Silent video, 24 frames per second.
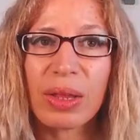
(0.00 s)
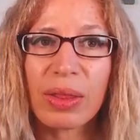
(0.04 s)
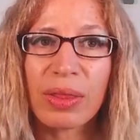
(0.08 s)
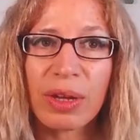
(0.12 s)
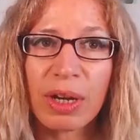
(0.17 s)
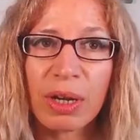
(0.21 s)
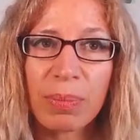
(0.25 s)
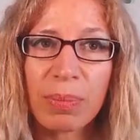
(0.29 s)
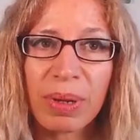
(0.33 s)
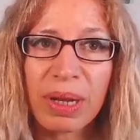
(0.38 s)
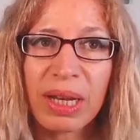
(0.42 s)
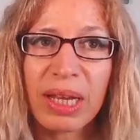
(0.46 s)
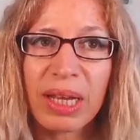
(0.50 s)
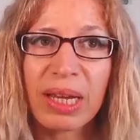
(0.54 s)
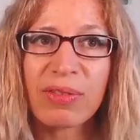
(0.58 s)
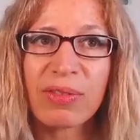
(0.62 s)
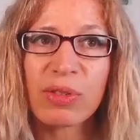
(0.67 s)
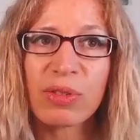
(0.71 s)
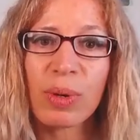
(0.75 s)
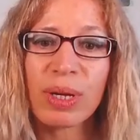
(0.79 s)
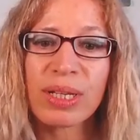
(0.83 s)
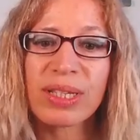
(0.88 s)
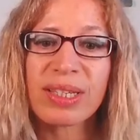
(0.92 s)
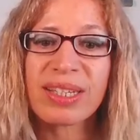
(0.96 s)
their
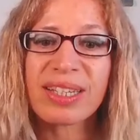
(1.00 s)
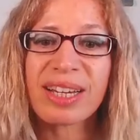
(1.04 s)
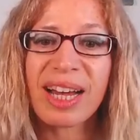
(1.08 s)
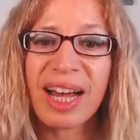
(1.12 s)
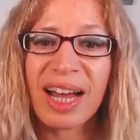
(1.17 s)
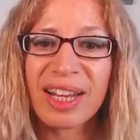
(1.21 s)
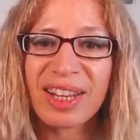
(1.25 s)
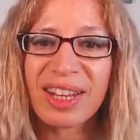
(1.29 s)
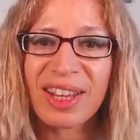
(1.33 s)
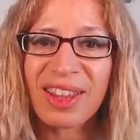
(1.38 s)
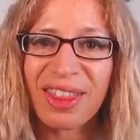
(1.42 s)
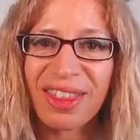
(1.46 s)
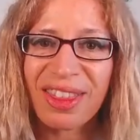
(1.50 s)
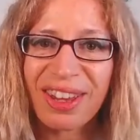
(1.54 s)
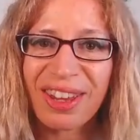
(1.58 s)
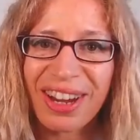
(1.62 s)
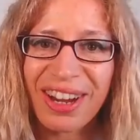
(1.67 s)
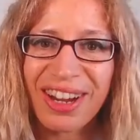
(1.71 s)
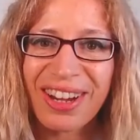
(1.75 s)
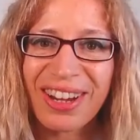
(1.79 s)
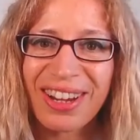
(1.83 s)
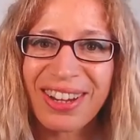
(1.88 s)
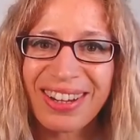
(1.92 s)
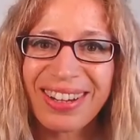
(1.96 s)
beliefs, what's guiding
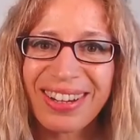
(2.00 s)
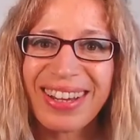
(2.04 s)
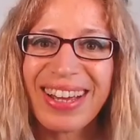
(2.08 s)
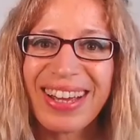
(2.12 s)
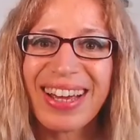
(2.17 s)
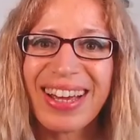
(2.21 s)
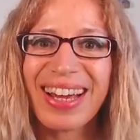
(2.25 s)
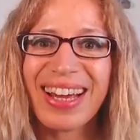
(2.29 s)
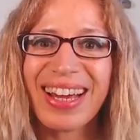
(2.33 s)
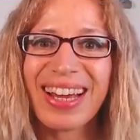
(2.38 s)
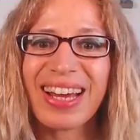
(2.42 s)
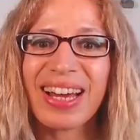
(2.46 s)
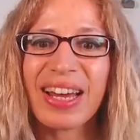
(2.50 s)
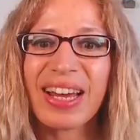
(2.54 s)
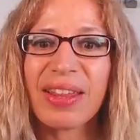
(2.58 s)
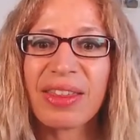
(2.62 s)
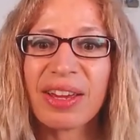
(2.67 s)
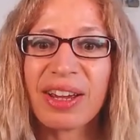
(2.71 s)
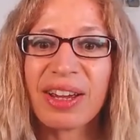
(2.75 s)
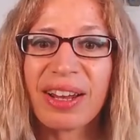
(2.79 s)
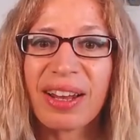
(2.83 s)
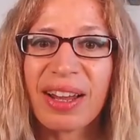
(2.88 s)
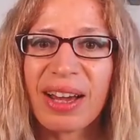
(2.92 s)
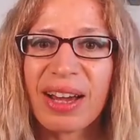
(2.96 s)
their
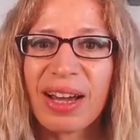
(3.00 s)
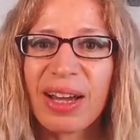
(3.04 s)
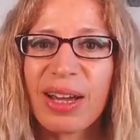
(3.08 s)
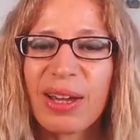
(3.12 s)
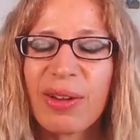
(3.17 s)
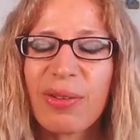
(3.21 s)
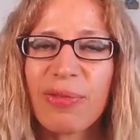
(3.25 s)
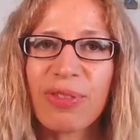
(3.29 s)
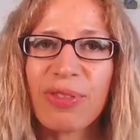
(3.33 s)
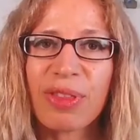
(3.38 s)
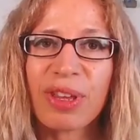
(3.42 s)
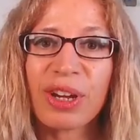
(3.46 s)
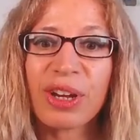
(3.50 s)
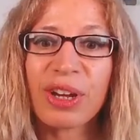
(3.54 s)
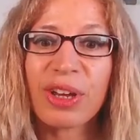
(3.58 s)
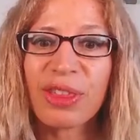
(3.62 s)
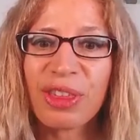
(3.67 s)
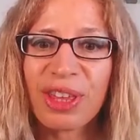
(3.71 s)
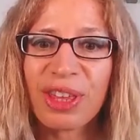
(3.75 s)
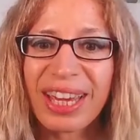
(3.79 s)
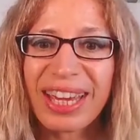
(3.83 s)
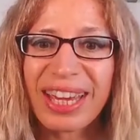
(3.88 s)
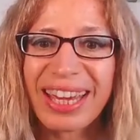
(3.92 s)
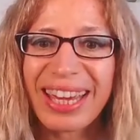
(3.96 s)
life, their
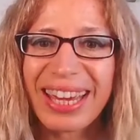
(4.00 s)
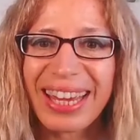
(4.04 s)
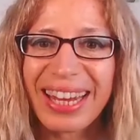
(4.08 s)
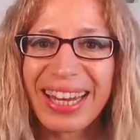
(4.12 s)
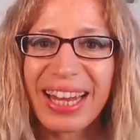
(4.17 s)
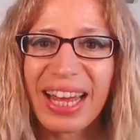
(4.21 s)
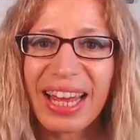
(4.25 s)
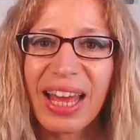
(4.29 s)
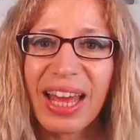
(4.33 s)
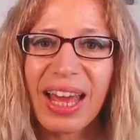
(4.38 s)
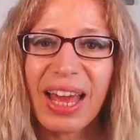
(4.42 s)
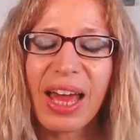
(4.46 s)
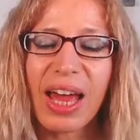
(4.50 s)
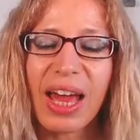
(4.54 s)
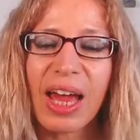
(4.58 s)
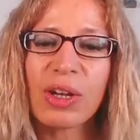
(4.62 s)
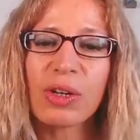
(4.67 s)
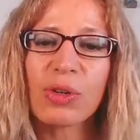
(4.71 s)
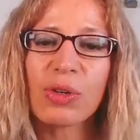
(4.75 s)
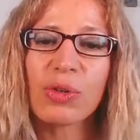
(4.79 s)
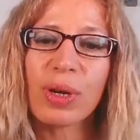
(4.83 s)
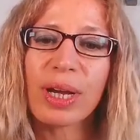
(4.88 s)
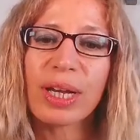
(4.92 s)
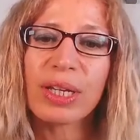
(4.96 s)
thinking,
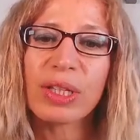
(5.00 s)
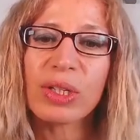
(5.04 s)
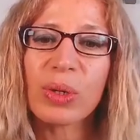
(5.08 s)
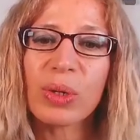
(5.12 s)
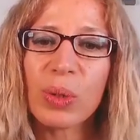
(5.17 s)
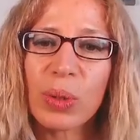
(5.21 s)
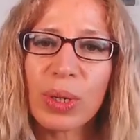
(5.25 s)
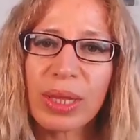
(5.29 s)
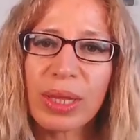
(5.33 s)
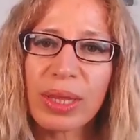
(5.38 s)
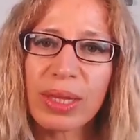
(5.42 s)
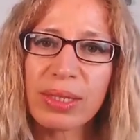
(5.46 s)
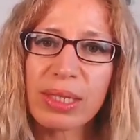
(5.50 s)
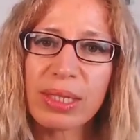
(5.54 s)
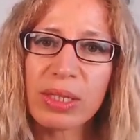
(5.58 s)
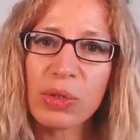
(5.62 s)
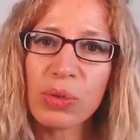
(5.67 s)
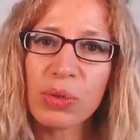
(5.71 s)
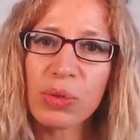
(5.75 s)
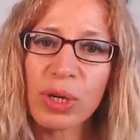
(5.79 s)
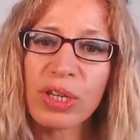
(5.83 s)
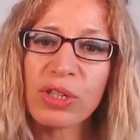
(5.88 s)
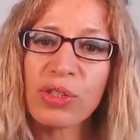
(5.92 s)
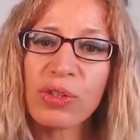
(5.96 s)
and try to look at that
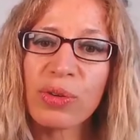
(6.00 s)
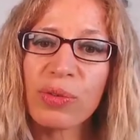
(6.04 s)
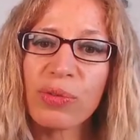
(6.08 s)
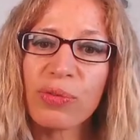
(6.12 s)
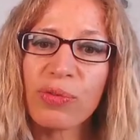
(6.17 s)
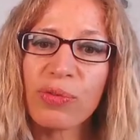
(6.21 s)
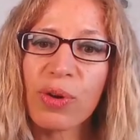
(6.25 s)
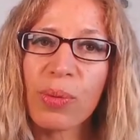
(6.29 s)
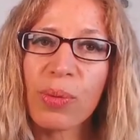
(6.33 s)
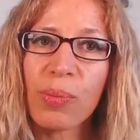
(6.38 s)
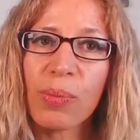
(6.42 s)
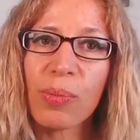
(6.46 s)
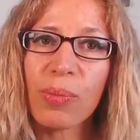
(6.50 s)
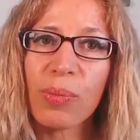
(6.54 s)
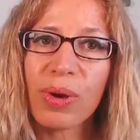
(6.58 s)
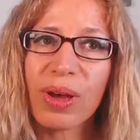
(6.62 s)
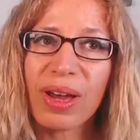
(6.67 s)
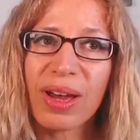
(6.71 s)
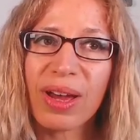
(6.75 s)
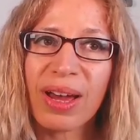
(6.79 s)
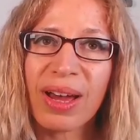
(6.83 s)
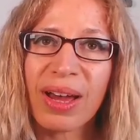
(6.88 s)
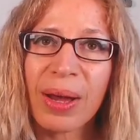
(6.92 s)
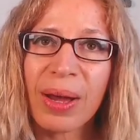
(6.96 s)
situation from
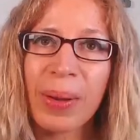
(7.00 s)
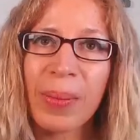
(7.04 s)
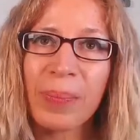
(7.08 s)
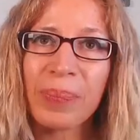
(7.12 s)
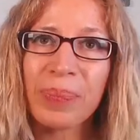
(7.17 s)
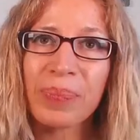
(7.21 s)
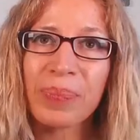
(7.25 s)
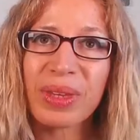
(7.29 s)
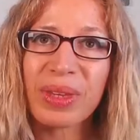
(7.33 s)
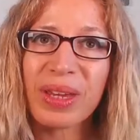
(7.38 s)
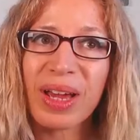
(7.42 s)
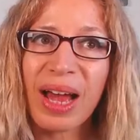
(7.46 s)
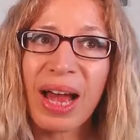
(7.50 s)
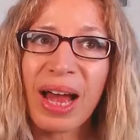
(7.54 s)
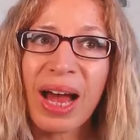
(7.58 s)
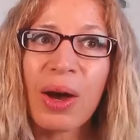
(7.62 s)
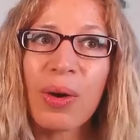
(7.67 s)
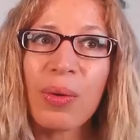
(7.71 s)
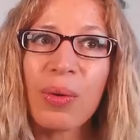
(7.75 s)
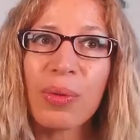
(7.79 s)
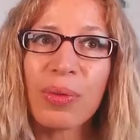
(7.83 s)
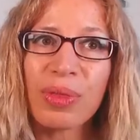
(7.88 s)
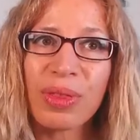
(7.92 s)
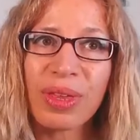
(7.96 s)

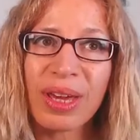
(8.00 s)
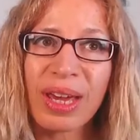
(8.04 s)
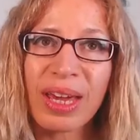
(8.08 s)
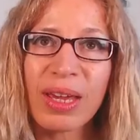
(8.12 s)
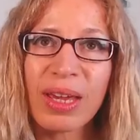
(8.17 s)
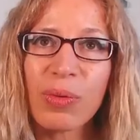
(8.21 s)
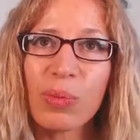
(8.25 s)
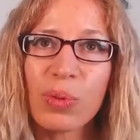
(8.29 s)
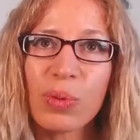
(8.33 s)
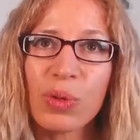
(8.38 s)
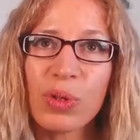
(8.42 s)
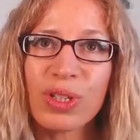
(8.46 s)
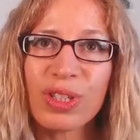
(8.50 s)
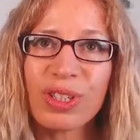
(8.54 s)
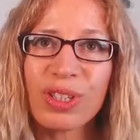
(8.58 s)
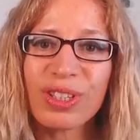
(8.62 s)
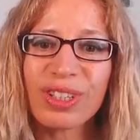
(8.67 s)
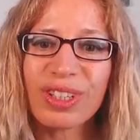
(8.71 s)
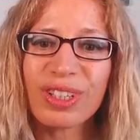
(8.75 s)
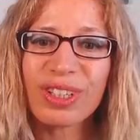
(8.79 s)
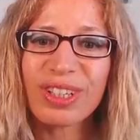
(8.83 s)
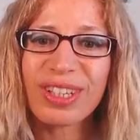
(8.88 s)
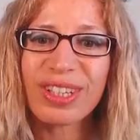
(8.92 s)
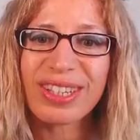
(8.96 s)
how they would
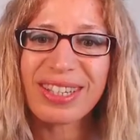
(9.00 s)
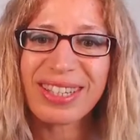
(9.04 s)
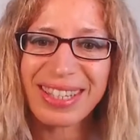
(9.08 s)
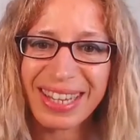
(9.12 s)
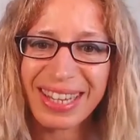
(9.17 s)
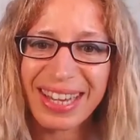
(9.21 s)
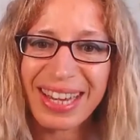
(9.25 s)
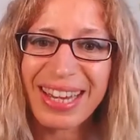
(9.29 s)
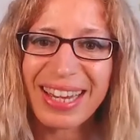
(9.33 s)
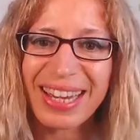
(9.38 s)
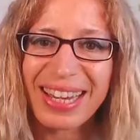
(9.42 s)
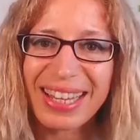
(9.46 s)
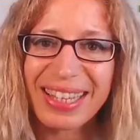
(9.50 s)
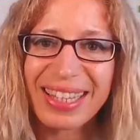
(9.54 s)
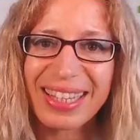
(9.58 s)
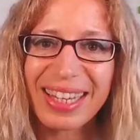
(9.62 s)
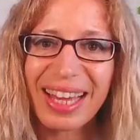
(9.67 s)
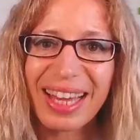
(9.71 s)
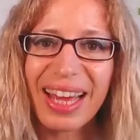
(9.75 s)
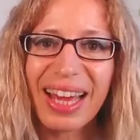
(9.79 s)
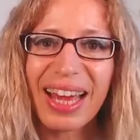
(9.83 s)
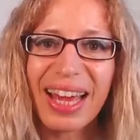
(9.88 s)
see it.